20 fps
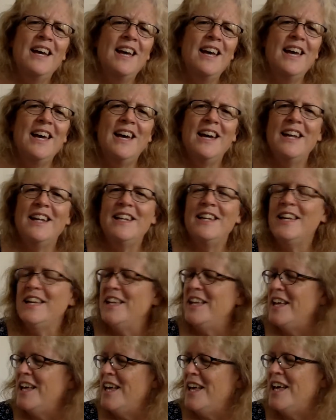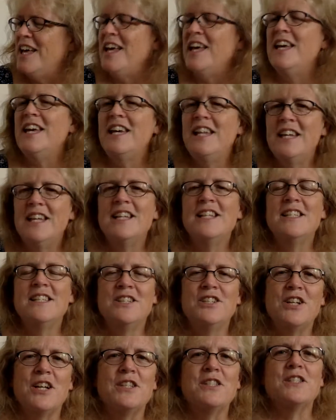and it is
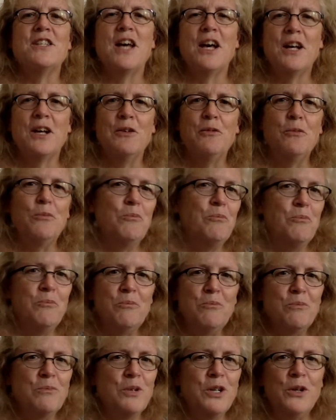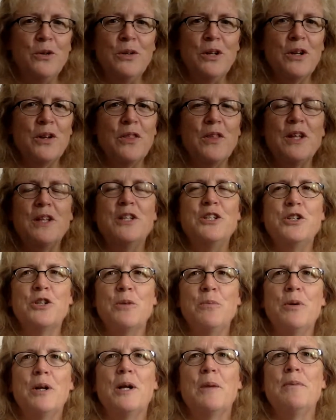just a cute little thing that you
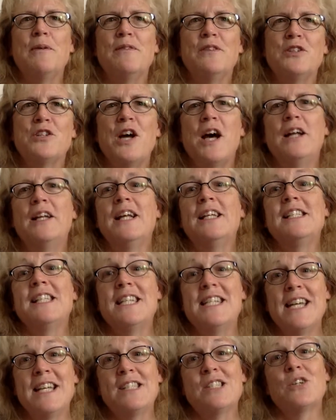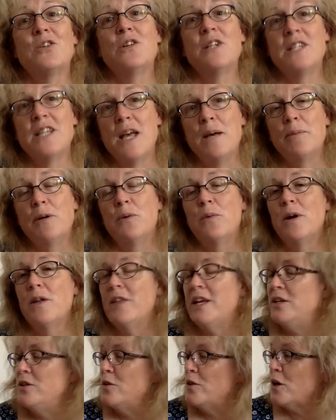can put up if your child has a desk or a table where
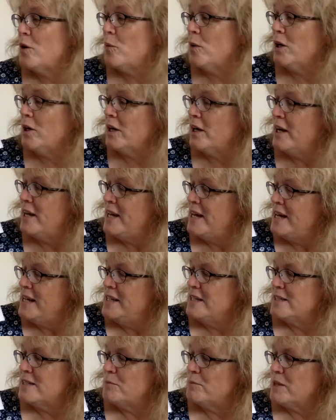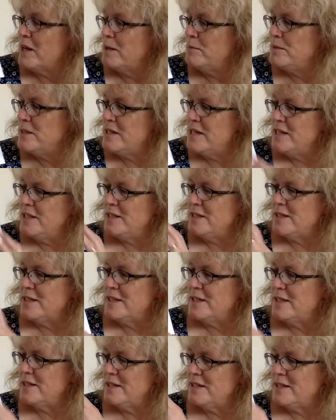they do their work. Sometimes these
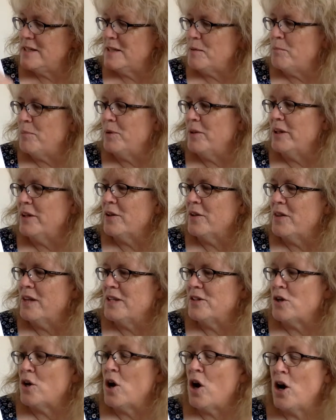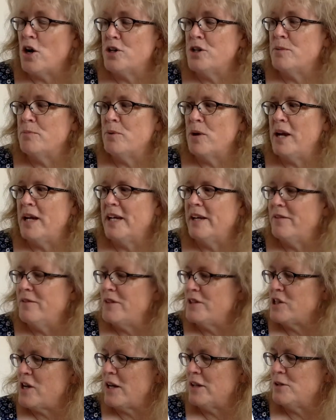simple little things are hard to break if
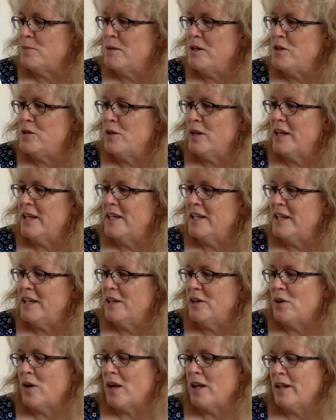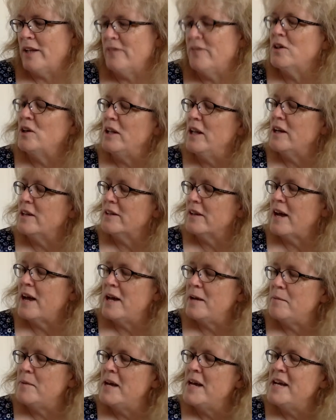the child's been doing it incorrectly for a long
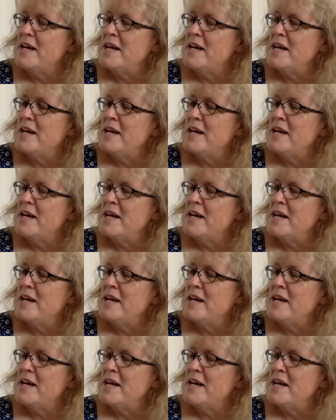time.